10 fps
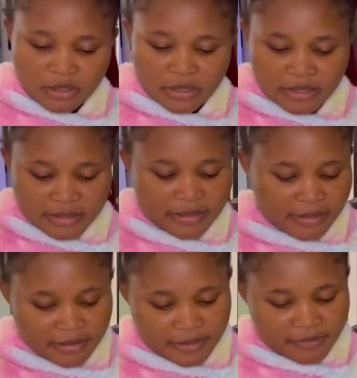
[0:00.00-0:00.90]
think it's the
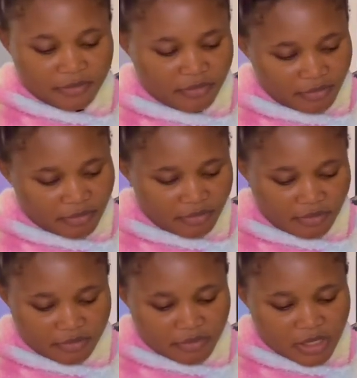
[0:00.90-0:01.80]
same.
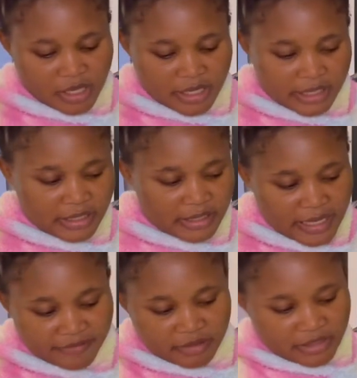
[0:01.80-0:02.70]
You
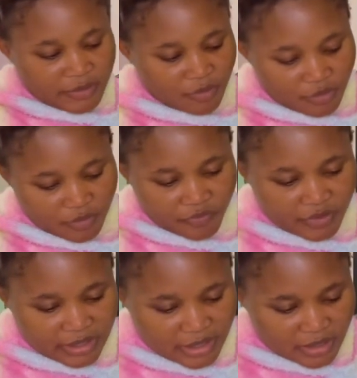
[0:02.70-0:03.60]
have the same
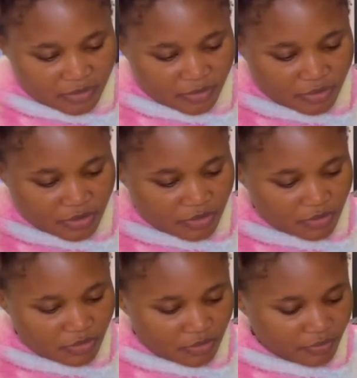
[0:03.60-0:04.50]
curvy down, but I
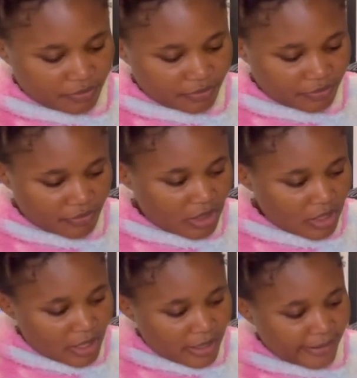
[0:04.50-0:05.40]
don't know.
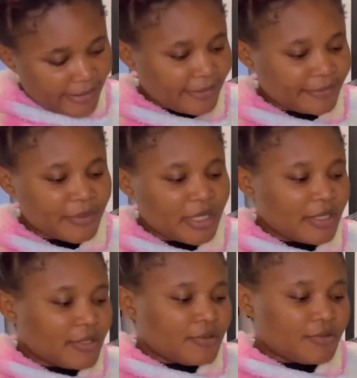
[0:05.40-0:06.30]
Yeah,
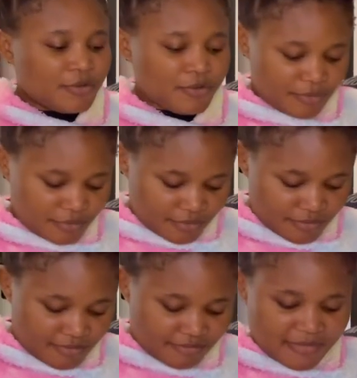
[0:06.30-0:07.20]
so
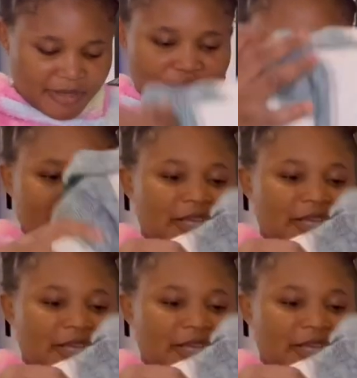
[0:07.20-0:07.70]
I'm quite